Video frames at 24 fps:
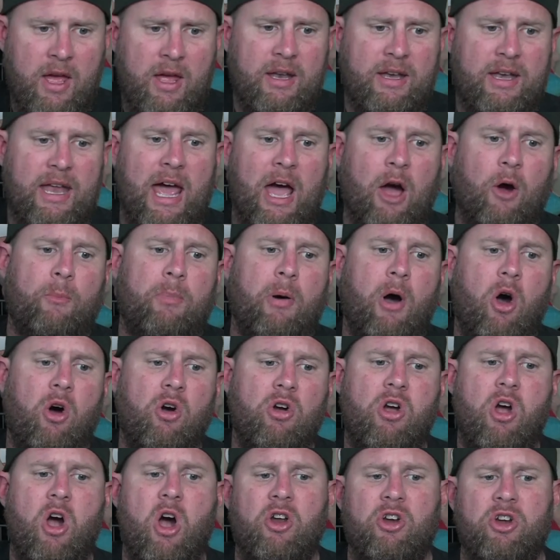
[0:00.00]
Now, Paul
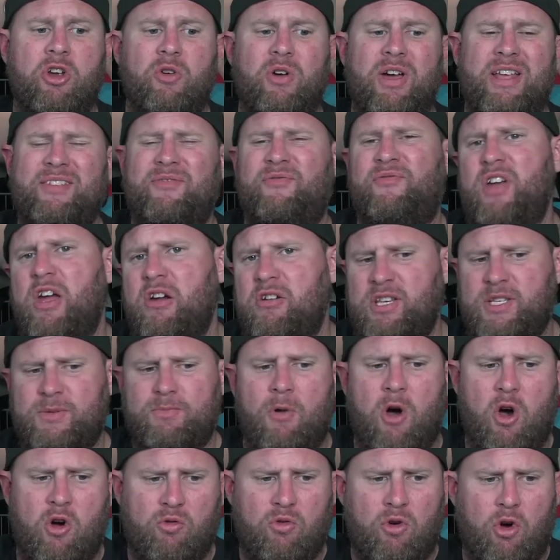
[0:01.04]
Carter has a very
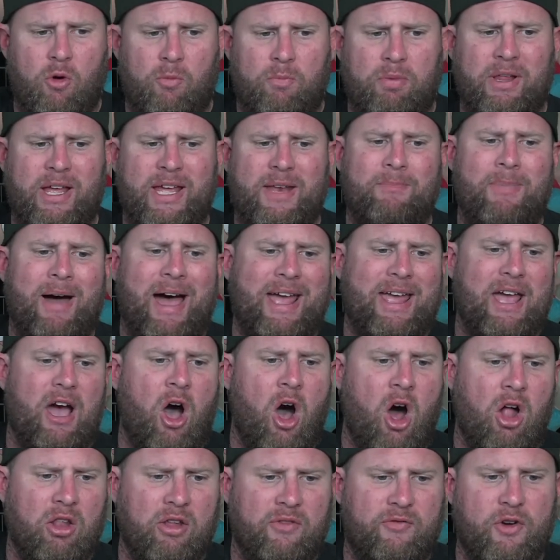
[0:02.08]
small role played by
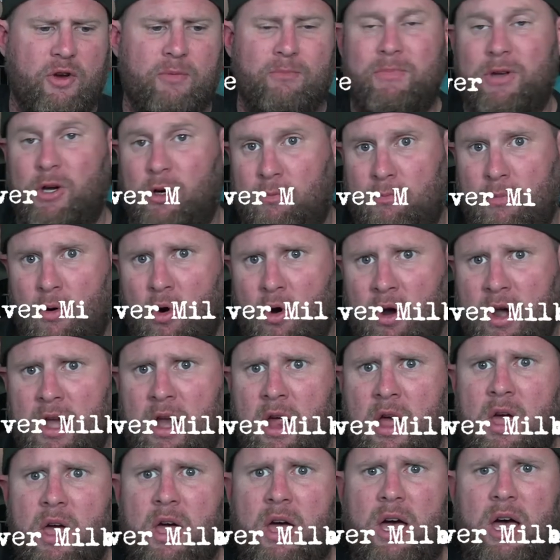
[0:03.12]
Oliver Milburn.
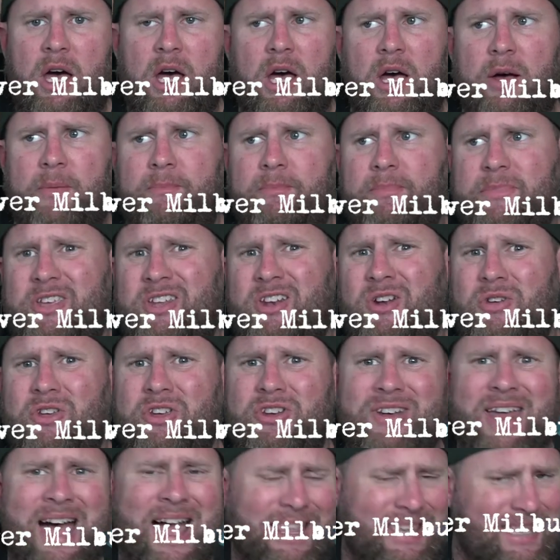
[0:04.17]
Um, you know, you're
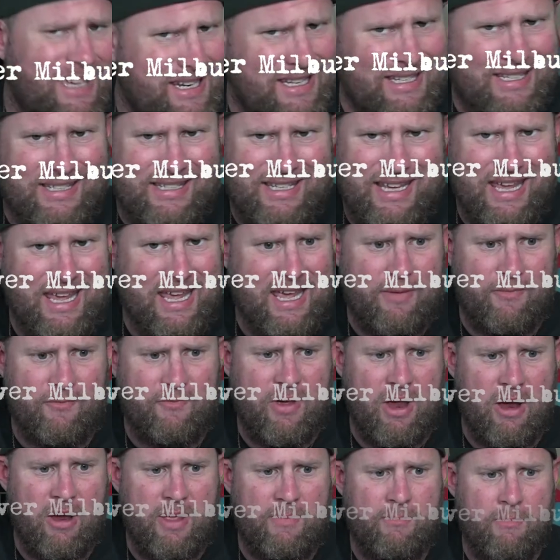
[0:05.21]
not going to see him
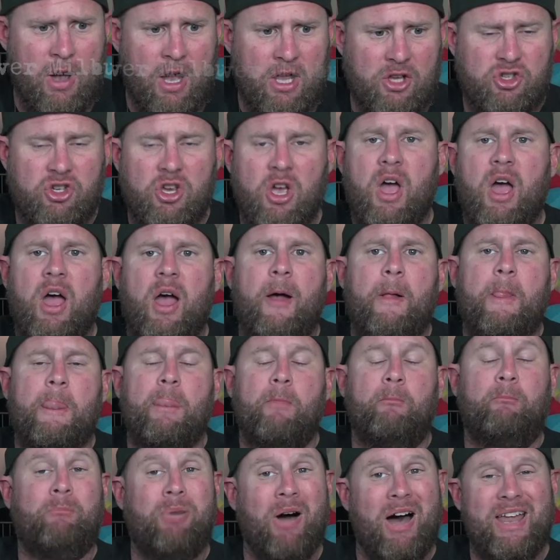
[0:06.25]
very much,
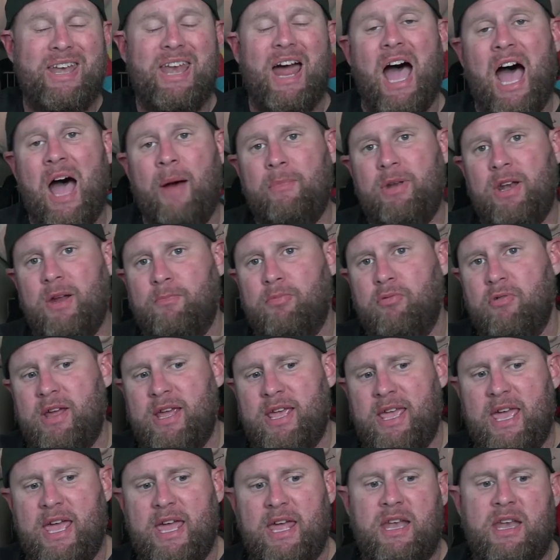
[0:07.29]
but I'm going to
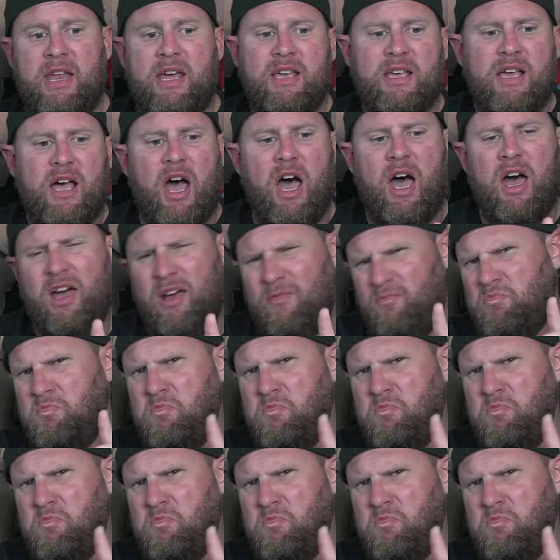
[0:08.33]
bring in a